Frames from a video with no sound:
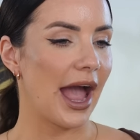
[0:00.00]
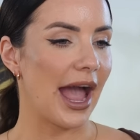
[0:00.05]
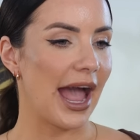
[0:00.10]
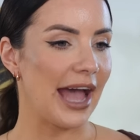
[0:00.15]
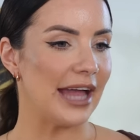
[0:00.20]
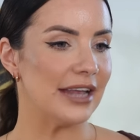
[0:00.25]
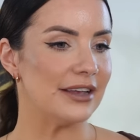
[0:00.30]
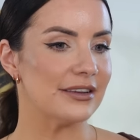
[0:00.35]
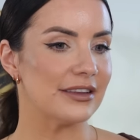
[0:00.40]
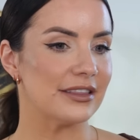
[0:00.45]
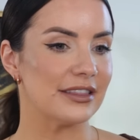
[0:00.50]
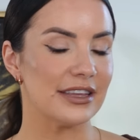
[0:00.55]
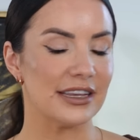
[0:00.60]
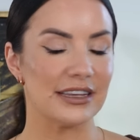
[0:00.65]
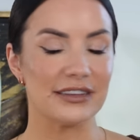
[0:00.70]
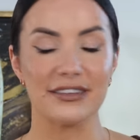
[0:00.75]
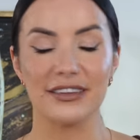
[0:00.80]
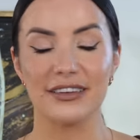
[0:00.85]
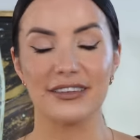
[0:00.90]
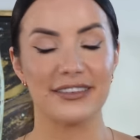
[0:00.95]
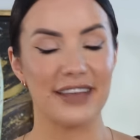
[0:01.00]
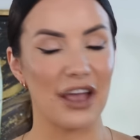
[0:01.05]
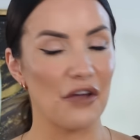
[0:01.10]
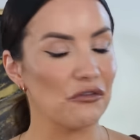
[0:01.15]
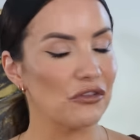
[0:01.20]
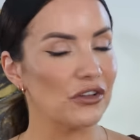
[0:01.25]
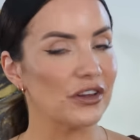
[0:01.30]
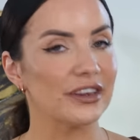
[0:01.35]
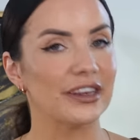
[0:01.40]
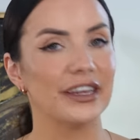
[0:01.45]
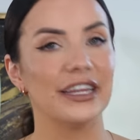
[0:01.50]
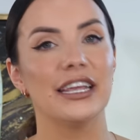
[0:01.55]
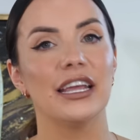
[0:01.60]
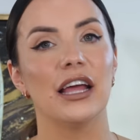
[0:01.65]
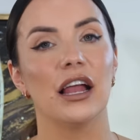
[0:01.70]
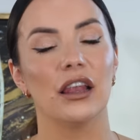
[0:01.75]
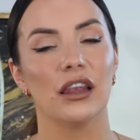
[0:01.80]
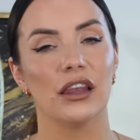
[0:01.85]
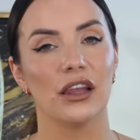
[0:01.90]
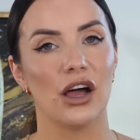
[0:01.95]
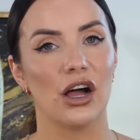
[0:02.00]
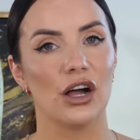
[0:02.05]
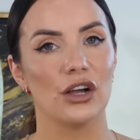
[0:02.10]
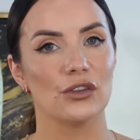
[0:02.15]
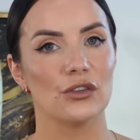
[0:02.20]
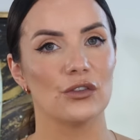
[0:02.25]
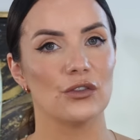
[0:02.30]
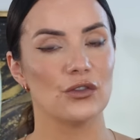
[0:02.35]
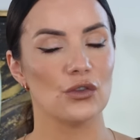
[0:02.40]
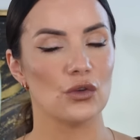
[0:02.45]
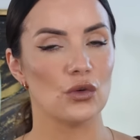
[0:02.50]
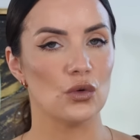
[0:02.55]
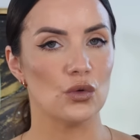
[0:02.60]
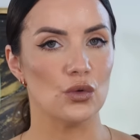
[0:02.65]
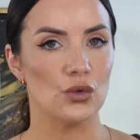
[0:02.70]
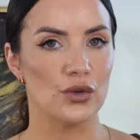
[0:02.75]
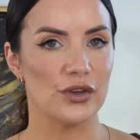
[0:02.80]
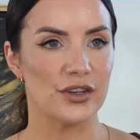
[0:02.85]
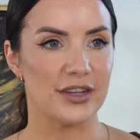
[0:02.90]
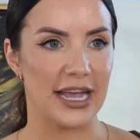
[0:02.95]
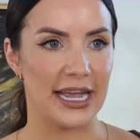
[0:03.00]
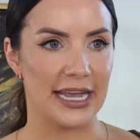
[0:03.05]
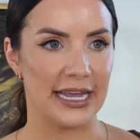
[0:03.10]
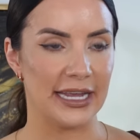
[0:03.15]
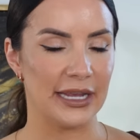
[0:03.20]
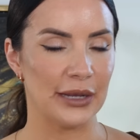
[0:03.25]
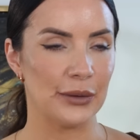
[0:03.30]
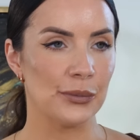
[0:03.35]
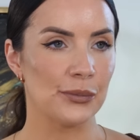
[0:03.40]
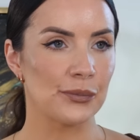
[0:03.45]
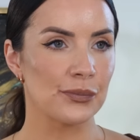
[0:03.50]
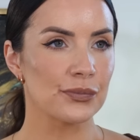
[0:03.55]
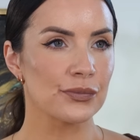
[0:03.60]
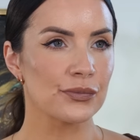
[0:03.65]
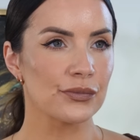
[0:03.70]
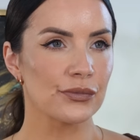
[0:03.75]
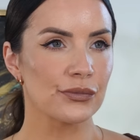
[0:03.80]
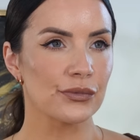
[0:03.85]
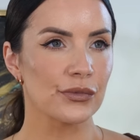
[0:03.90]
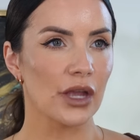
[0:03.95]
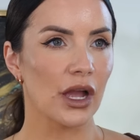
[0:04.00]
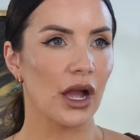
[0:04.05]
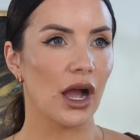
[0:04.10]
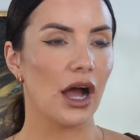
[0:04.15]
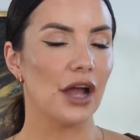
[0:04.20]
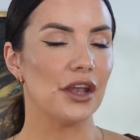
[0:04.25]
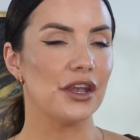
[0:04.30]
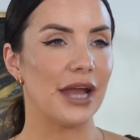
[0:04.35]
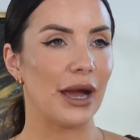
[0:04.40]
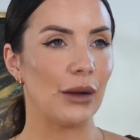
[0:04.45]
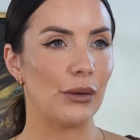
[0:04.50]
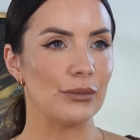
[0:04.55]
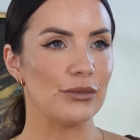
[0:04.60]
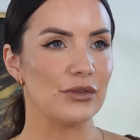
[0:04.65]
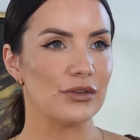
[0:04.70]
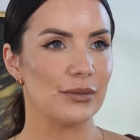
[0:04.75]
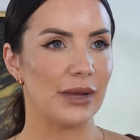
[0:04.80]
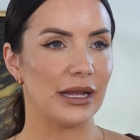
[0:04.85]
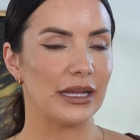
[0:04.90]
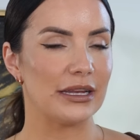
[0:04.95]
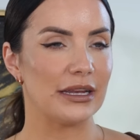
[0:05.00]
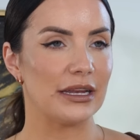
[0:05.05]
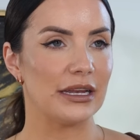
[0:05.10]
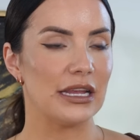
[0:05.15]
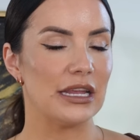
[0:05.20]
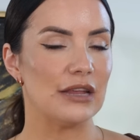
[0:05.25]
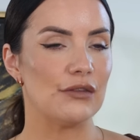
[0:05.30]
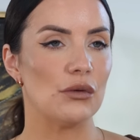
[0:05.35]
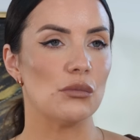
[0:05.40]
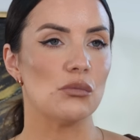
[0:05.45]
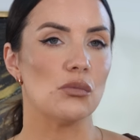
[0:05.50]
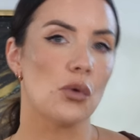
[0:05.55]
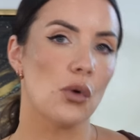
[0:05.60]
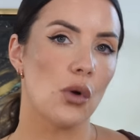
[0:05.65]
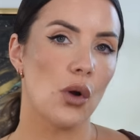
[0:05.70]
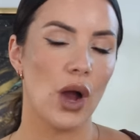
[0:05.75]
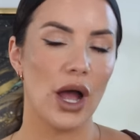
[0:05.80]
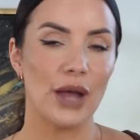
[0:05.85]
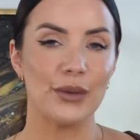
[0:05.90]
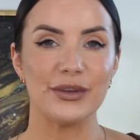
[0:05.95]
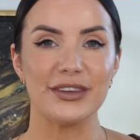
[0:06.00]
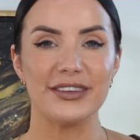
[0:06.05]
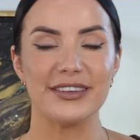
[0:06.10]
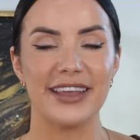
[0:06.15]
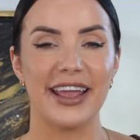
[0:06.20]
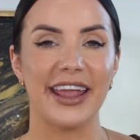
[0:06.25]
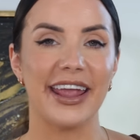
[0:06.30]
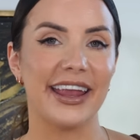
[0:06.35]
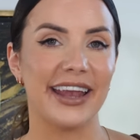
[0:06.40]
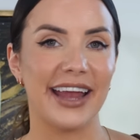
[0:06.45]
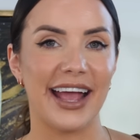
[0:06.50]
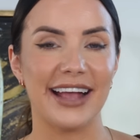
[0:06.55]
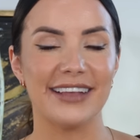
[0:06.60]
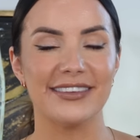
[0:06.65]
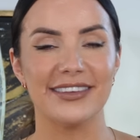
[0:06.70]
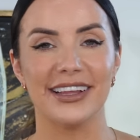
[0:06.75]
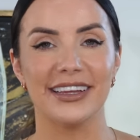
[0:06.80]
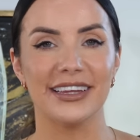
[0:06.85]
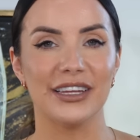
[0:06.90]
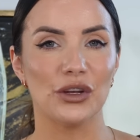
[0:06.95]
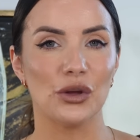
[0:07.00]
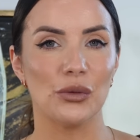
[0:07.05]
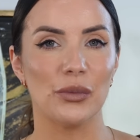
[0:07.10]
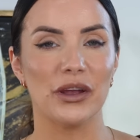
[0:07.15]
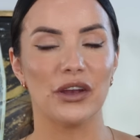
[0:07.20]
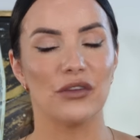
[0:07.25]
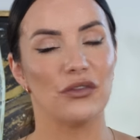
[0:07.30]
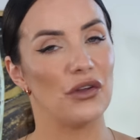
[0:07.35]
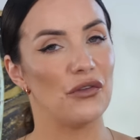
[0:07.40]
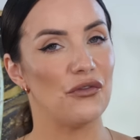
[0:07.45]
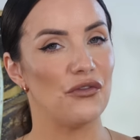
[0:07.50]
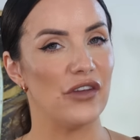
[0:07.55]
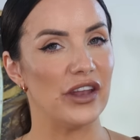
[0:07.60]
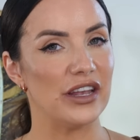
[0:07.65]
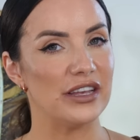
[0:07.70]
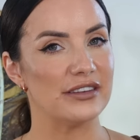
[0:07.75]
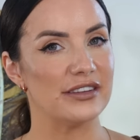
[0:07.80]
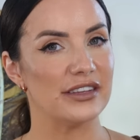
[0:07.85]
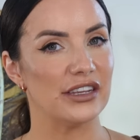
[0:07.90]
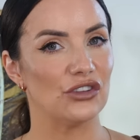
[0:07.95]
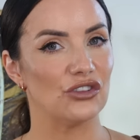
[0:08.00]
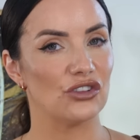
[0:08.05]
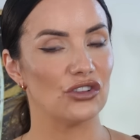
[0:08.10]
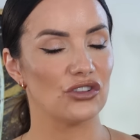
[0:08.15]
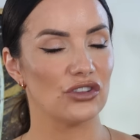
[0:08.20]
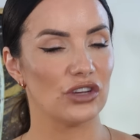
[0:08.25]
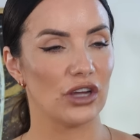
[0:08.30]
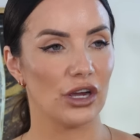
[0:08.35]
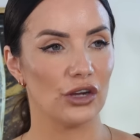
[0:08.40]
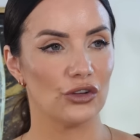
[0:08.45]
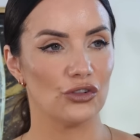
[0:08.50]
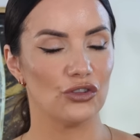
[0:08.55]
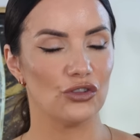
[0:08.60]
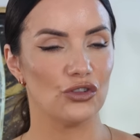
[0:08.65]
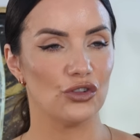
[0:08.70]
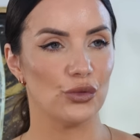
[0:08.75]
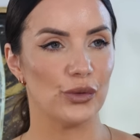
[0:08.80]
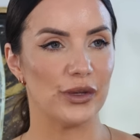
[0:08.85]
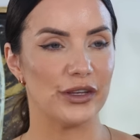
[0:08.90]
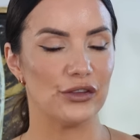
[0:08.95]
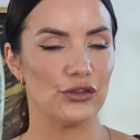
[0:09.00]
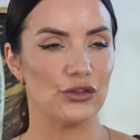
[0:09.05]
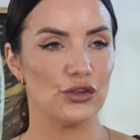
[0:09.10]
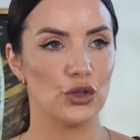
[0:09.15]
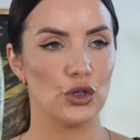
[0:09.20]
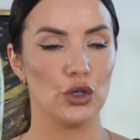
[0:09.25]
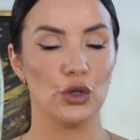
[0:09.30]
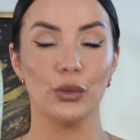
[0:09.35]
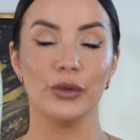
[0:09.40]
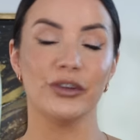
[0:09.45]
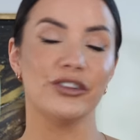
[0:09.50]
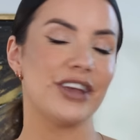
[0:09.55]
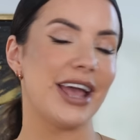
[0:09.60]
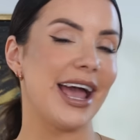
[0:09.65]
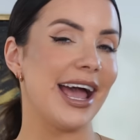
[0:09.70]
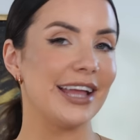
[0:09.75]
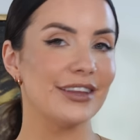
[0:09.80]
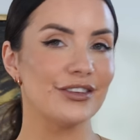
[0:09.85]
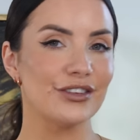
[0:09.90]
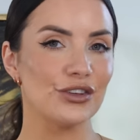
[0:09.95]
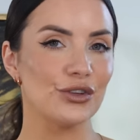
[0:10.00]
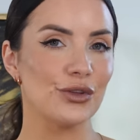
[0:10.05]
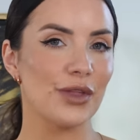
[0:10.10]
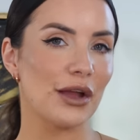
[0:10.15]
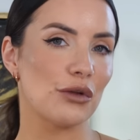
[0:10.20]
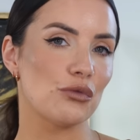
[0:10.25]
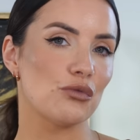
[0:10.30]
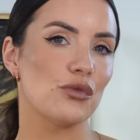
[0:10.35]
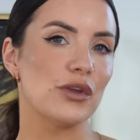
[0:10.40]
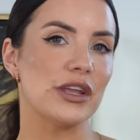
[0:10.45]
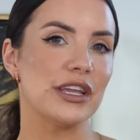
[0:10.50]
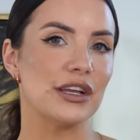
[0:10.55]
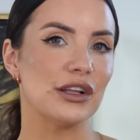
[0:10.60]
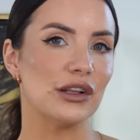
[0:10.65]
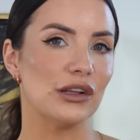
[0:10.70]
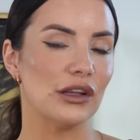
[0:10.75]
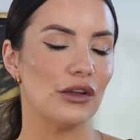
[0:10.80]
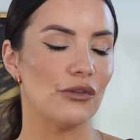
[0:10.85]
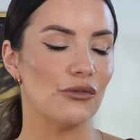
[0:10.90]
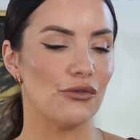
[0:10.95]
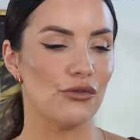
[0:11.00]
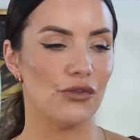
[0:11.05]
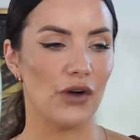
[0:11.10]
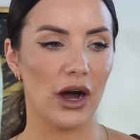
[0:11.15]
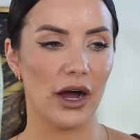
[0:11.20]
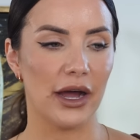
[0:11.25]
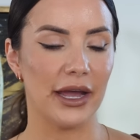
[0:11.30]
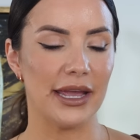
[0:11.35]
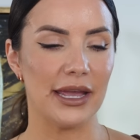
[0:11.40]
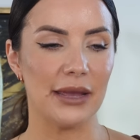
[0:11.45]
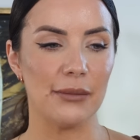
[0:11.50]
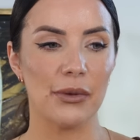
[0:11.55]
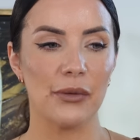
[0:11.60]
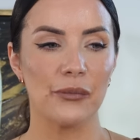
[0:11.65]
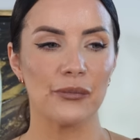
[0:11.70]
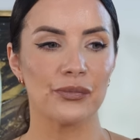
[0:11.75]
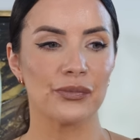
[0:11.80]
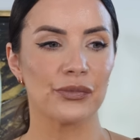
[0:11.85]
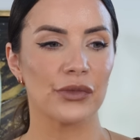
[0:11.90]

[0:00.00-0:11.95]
And this definitely lasts all day. Now I'm smelling it even more. I would say it has a little bit of a vintage touch to it too, which adds to that regal vibe.